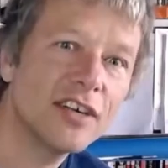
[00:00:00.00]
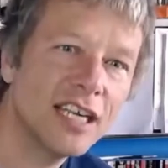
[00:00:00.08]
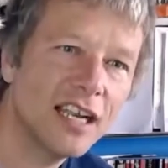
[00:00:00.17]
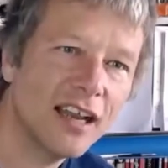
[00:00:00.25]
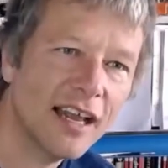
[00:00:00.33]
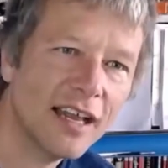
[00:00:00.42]

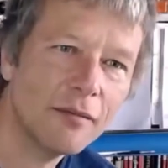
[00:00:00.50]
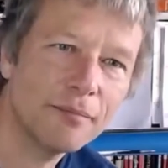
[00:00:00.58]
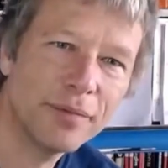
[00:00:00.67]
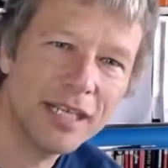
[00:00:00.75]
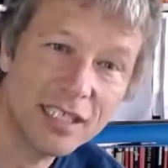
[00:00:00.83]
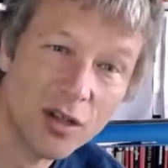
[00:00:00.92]
really like,
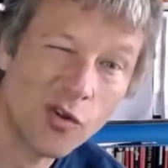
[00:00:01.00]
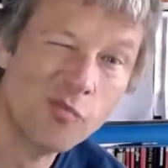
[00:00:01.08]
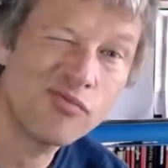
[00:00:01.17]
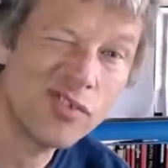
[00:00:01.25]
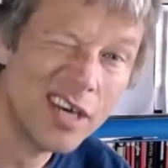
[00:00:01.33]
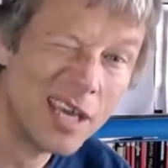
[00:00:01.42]
but is a
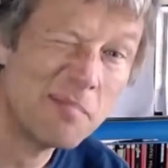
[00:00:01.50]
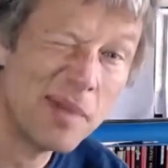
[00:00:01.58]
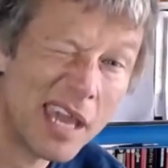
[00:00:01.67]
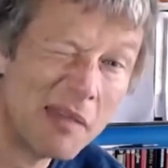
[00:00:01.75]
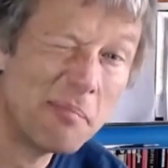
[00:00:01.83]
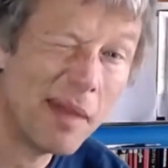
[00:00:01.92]
pretty
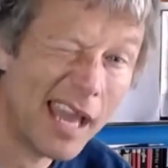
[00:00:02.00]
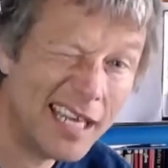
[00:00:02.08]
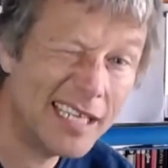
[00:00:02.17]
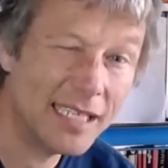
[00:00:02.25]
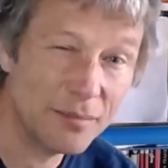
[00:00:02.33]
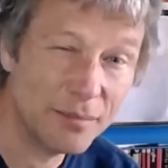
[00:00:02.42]
big
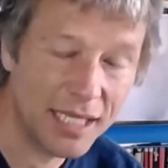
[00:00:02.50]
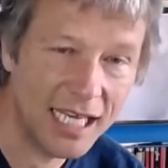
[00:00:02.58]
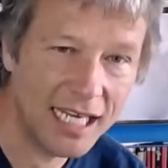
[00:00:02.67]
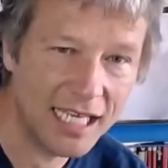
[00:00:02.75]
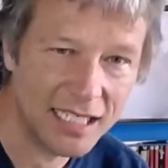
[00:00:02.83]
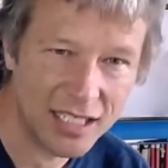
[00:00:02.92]
bend at the
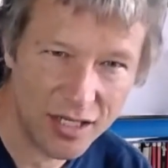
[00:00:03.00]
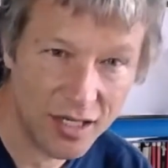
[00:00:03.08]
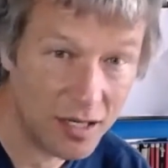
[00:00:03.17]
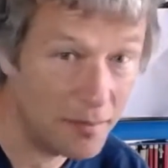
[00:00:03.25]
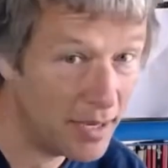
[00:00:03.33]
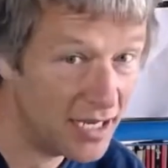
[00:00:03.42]
beginning. So you're
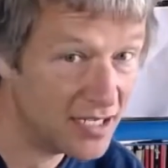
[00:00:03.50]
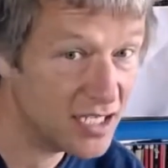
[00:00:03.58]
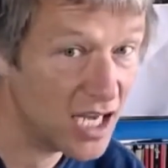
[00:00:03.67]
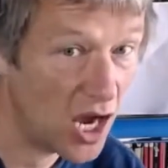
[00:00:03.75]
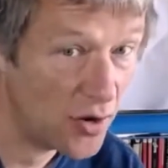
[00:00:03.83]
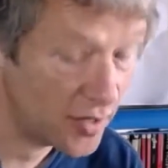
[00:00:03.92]
going to bend a
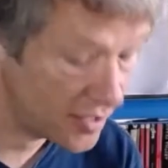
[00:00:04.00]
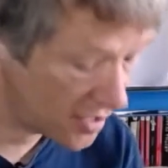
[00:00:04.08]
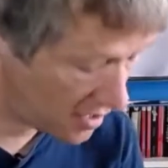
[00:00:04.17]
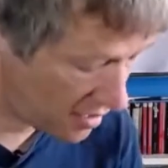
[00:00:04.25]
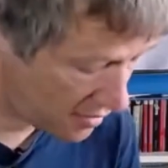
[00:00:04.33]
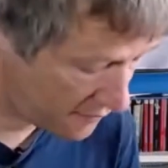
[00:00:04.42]
tone and
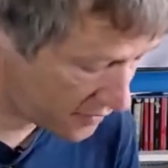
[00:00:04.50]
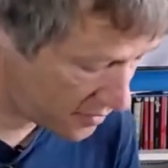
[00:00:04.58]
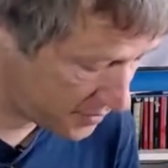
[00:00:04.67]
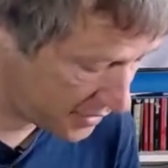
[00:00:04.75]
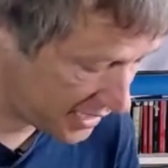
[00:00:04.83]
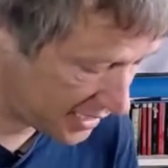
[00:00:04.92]
a half at
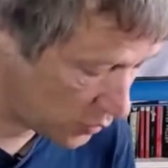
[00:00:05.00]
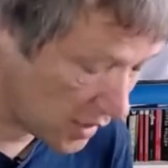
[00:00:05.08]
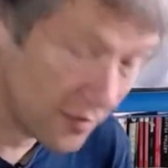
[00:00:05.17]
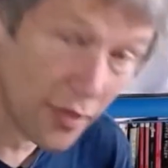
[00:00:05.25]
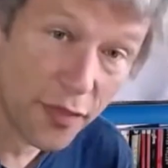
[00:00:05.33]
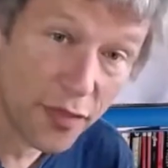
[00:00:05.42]
the beginning.
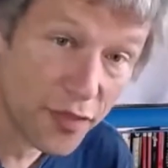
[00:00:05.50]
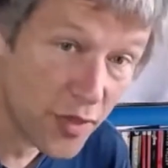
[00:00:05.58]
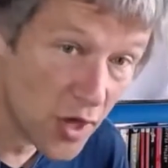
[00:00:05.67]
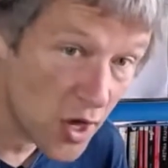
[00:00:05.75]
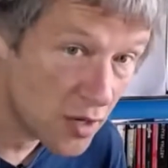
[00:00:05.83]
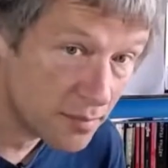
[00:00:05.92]
We're in the
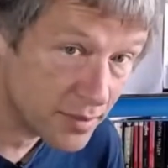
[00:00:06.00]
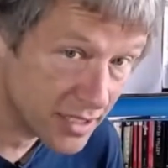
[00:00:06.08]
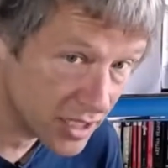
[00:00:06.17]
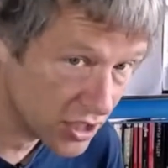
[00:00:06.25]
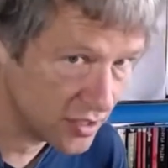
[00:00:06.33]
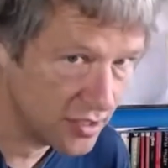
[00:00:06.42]
3rd
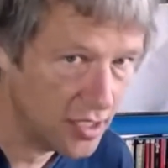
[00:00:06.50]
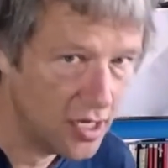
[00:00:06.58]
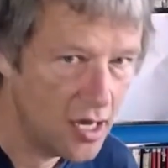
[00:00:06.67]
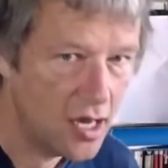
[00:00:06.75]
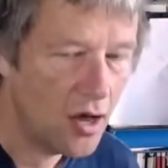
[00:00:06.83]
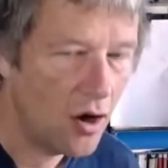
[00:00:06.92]
position
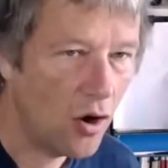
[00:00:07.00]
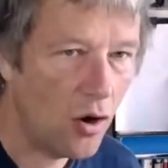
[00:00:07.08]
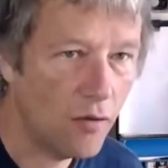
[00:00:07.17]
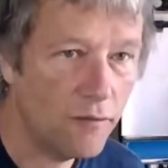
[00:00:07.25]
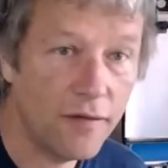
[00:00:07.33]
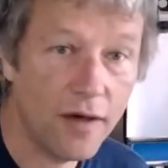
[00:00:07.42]

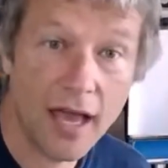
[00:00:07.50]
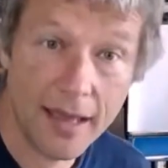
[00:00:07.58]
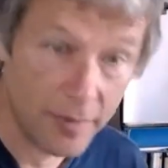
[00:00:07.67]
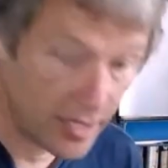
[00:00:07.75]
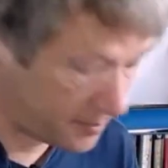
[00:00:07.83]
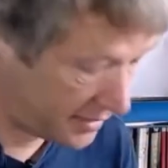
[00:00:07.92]
of
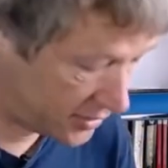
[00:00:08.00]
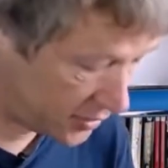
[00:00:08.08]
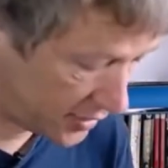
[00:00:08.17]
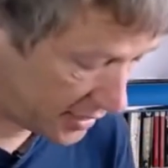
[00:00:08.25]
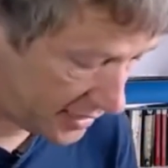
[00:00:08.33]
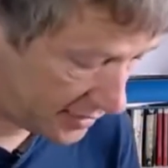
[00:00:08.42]
A minor
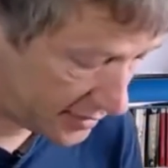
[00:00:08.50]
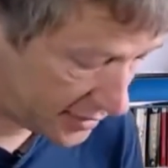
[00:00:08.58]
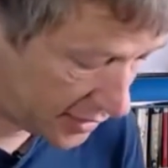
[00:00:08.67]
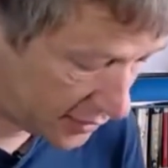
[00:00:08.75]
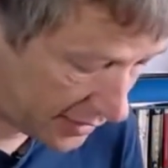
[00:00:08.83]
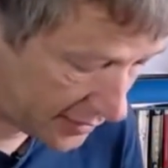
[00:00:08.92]
pentatonic here.
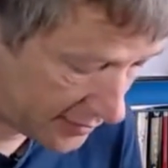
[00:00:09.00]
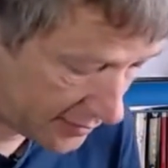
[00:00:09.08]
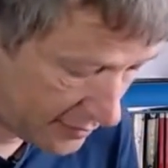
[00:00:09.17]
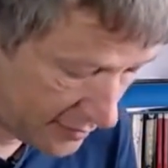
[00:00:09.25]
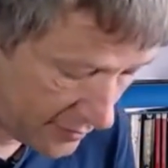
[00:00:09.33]
So like,